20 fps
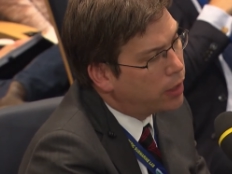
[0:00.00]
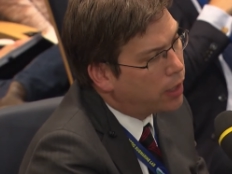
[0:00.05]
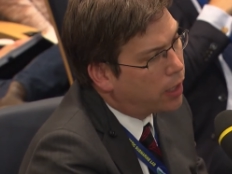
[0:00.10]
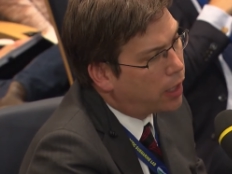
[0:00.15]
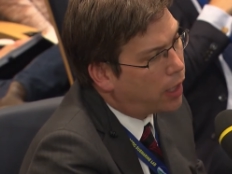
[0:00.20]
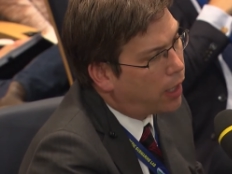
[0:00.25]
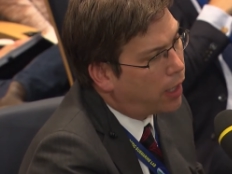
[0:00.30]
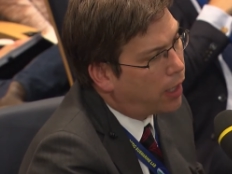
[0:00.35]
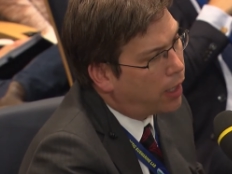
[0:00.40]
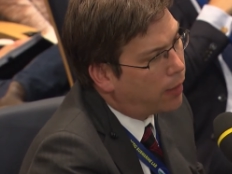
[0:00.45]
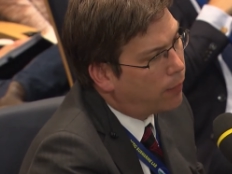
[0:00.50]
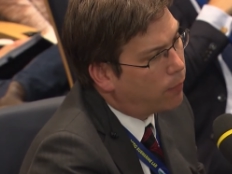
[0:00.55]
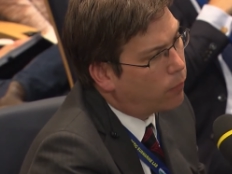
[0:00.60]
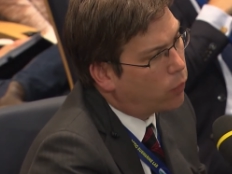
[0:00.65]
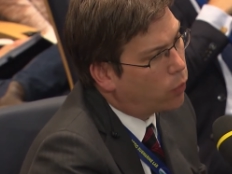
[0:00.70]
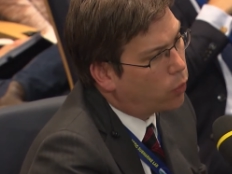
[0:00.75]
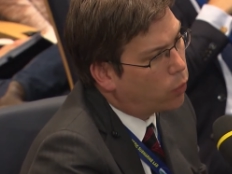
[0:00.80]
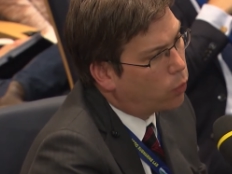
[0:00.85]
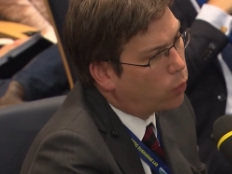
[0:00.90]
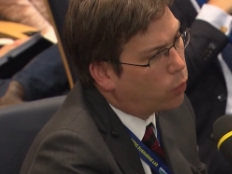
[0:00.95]

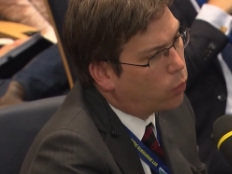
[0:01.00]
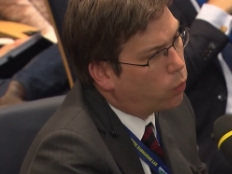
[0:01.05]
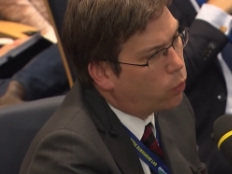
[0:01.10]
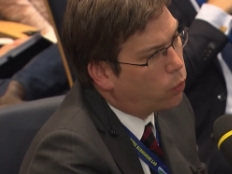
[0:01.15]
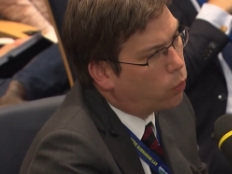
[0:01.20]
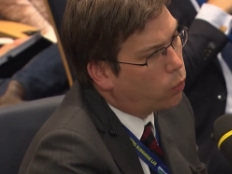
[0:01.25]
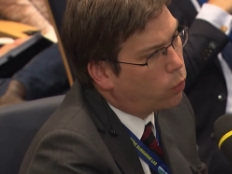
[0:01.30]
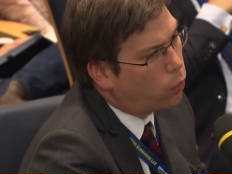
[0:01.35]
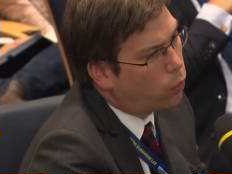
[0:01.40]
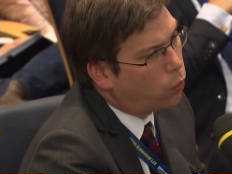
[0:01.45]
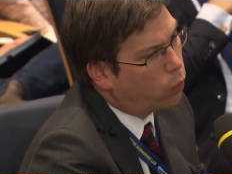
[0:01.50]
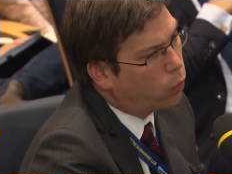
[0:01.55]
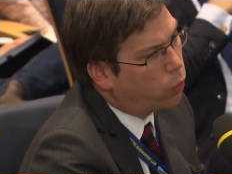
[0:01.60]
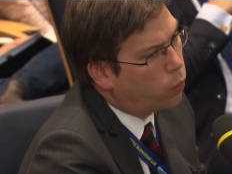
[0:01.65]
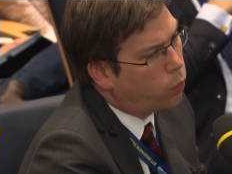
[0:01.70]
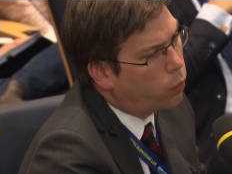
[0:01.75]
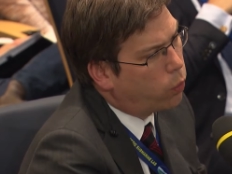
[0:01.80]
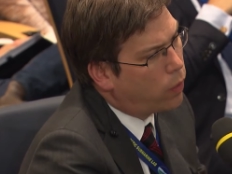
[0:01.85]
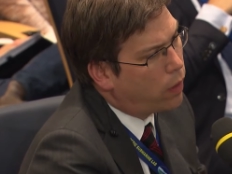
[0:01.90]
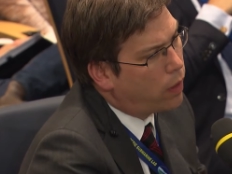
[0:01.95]

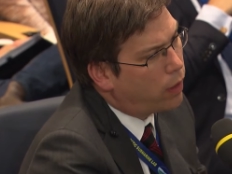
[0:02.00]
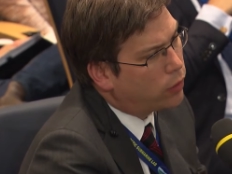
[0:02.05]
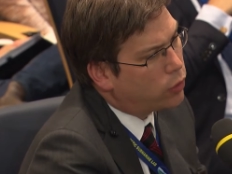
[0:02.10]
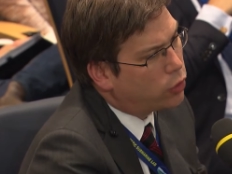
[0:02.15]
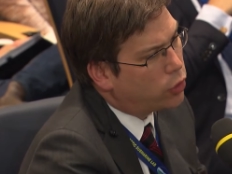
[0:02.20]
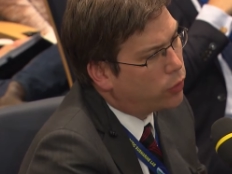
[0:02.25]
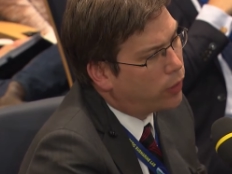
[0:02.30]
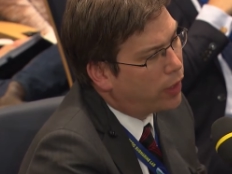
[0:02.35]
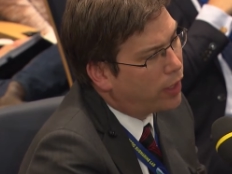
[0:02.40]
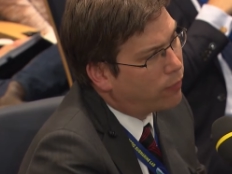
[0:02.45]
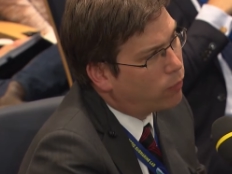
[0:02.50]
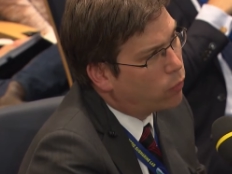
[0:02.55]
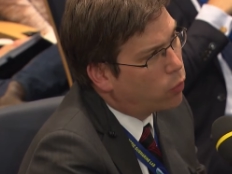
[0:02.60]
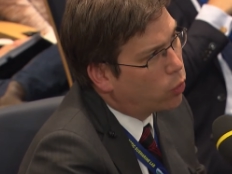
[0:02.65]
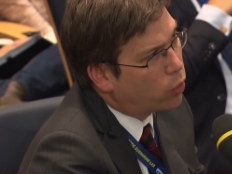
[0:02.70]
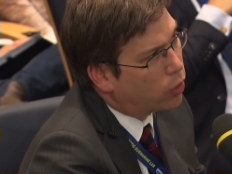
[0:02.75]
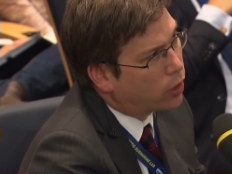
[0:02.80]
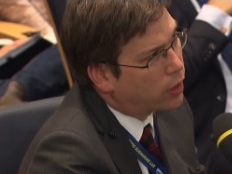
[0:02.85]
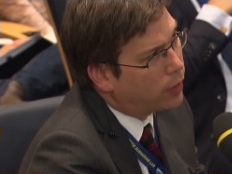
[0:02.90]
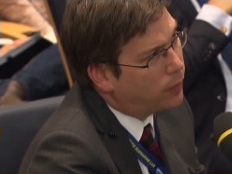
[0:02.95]
Do you have more
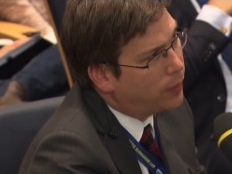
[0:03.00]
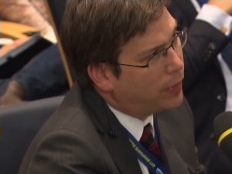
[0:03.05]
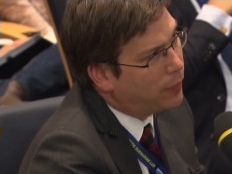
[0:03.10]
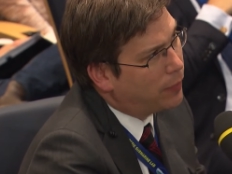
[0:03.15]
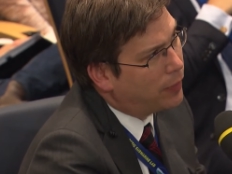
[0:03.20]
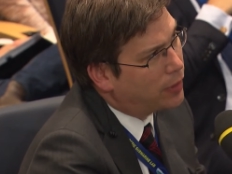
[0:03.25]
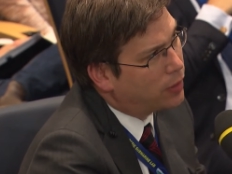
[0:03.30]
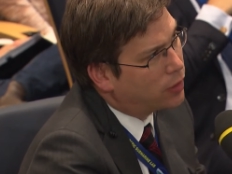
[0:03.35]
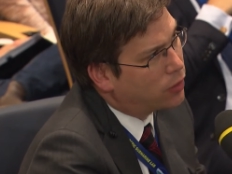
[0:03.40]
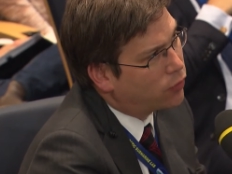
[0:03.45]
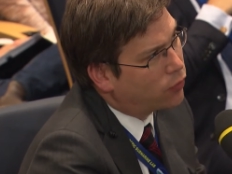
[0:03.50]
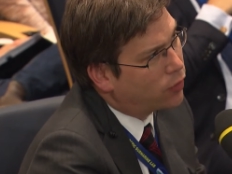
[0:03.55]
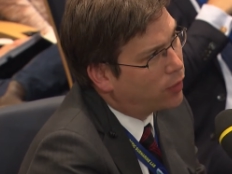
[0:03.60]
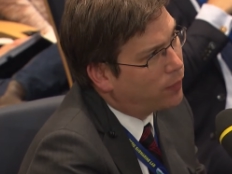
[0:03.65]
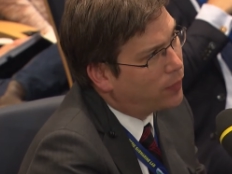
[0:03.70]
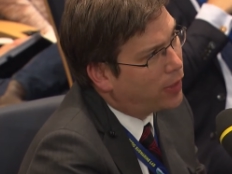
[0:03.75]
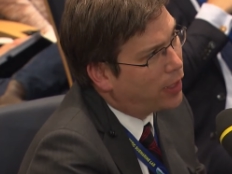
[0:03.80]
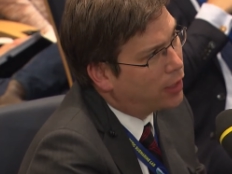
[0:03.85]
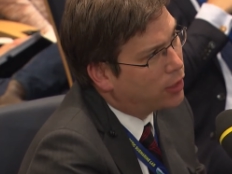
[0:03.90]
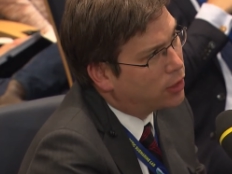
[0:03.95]
commitments from
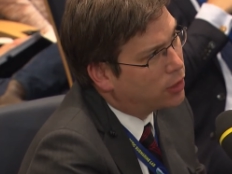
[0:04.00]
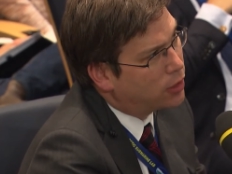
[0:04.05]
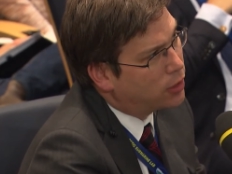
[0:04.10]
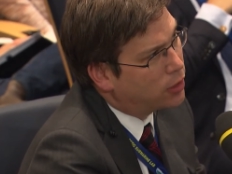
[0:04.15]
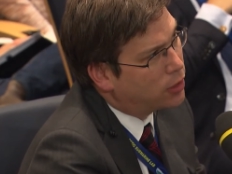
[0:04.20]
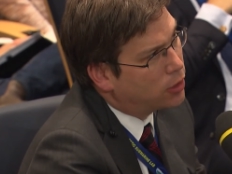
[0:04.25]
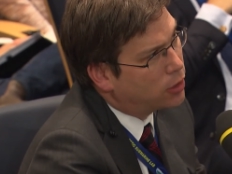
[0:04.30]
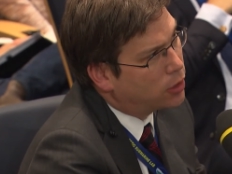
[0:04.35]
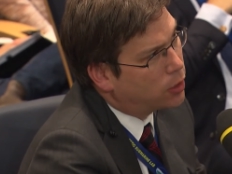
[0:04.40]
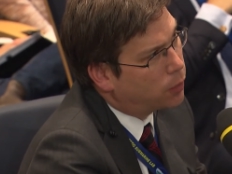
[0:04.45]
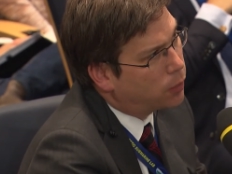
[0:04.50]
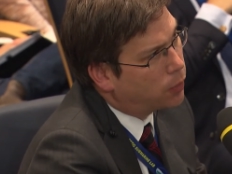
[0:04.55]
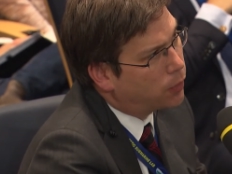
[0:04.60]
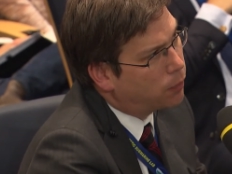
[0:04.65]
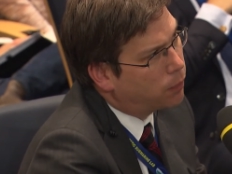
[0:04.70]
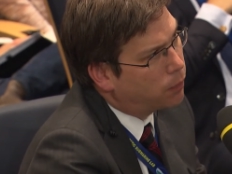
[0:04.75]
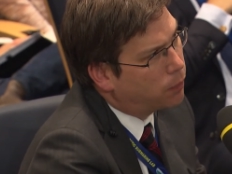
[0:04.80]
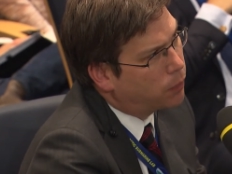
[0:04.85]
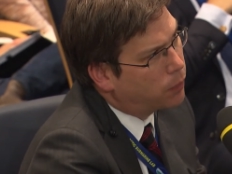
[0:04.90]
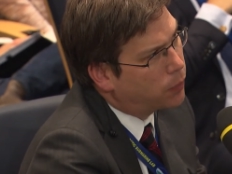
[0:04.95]
nations to
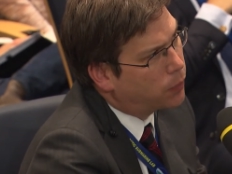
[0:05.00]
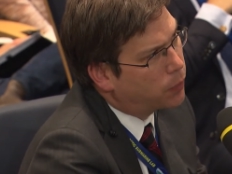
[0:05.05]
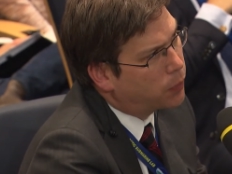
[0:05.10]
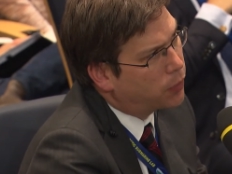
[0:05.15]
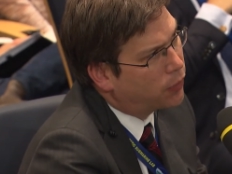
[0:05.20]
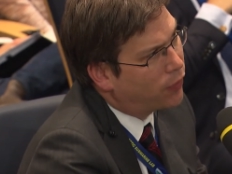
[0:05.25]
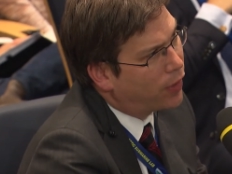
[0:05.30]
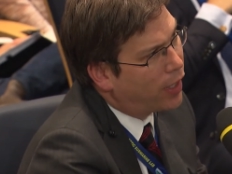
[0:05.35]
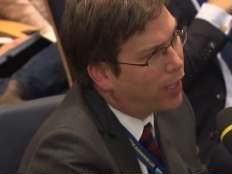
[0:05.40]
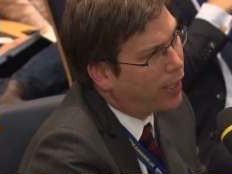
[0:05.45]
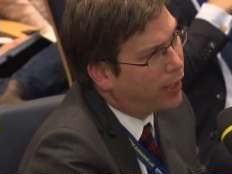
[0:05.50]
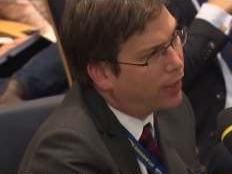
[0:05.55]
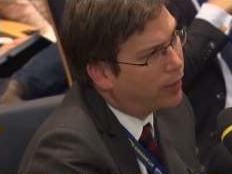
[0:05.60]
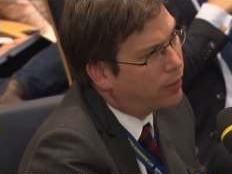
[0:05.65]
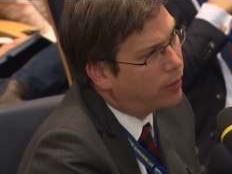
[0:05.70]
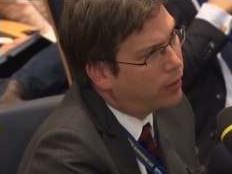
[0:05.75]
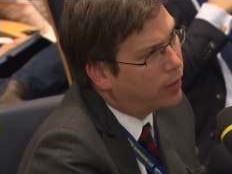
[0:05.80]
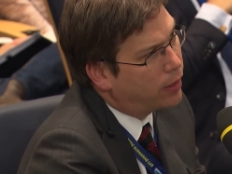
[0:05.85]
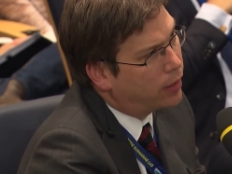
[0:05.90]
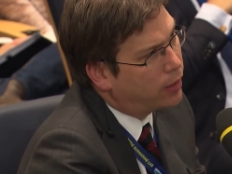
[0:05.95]
provide,
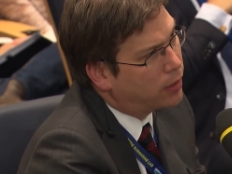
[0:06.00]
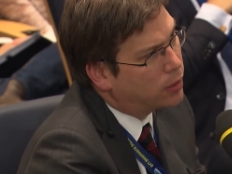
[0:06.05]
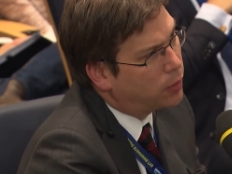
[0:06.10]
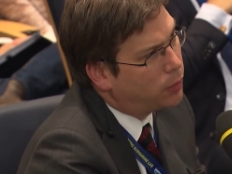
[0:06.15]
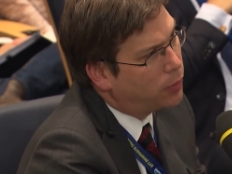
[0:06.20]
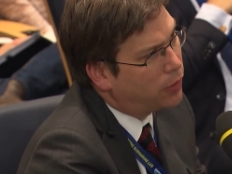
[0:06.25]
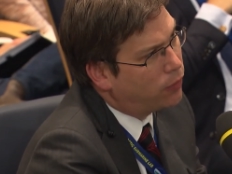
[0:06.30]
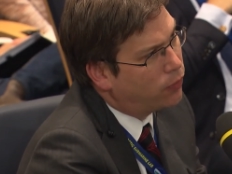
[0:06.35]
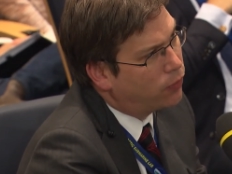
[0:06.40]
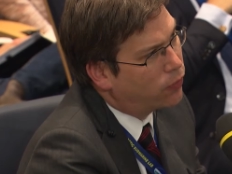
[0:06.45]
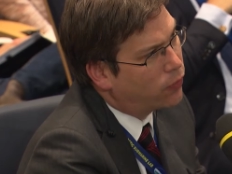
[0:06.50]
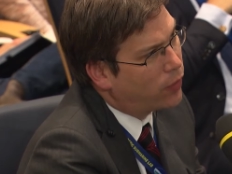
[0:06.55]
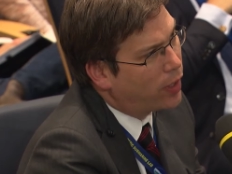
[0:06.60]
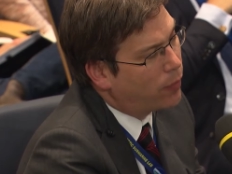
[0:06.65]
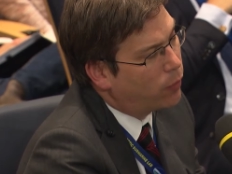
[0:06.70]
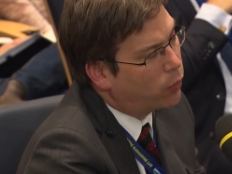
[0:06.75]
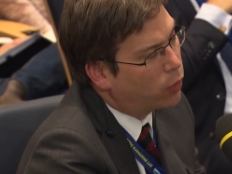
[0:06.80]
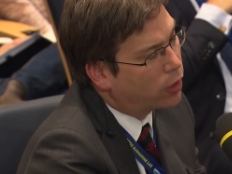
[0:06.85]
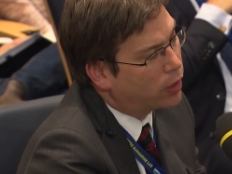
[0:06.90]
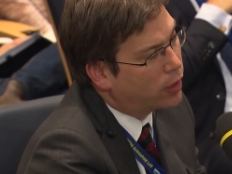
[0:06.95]
to be
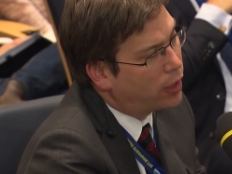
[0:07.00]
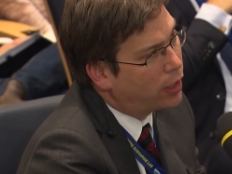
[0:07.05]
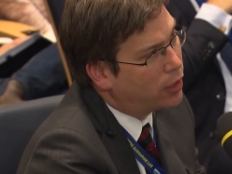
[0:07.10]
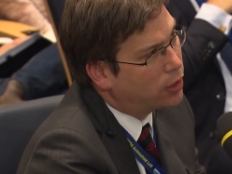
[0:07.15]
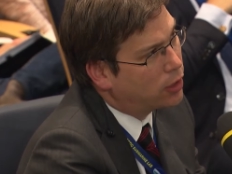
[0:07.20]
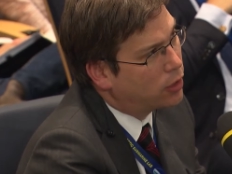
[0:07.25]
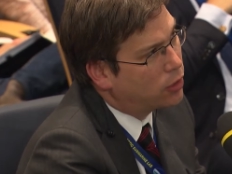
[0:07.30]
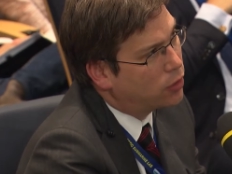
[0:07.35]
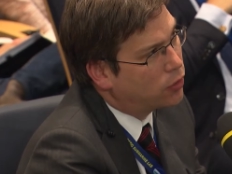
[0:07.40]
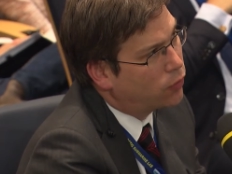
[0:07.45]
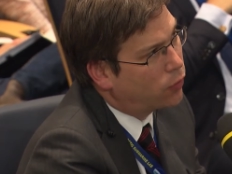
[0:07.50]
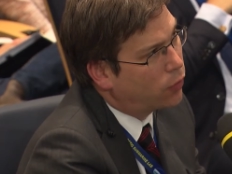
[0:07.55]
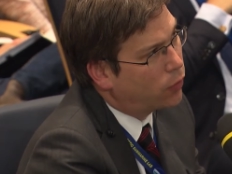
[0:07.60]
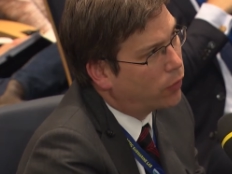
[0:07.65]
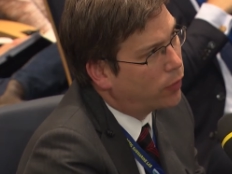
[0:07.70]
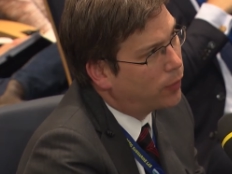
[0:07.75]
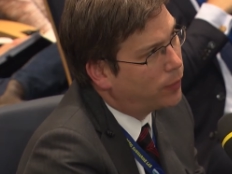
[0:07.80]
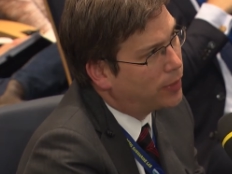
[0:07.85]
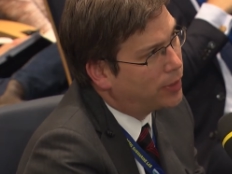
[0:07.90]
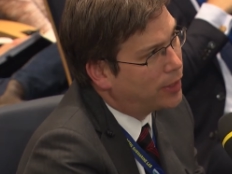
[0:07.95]
framework nations for the
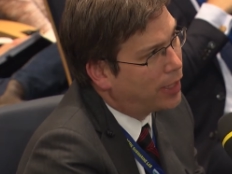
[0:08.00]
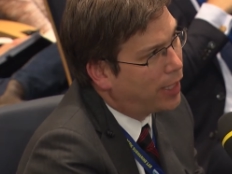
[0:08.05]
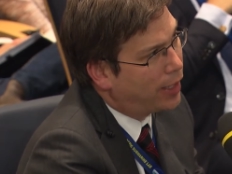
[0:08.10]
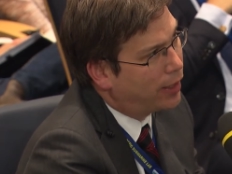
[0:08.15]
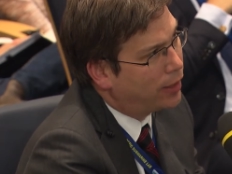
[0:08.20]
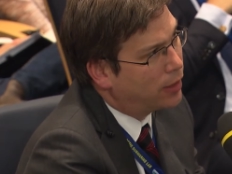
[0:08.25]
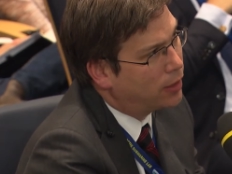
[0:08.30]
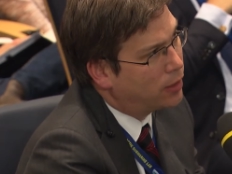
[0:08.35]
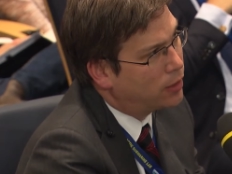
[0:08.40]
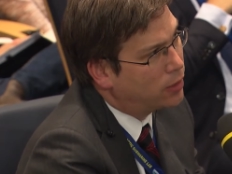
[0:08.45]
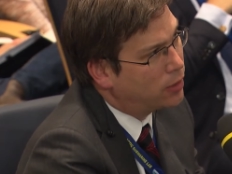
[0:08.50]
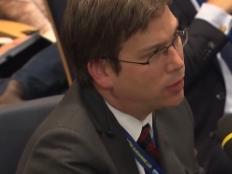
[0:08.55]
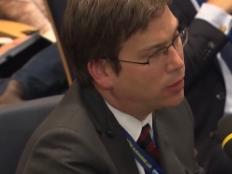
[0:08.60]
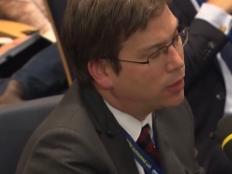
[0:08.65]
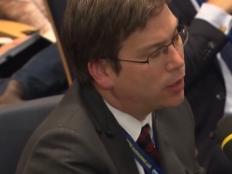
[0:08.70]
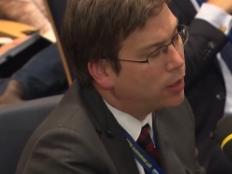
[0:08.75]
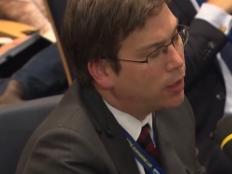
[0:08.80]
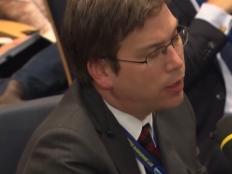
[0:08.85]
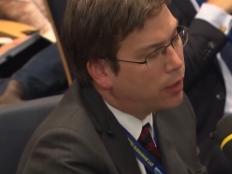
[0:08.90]
battalions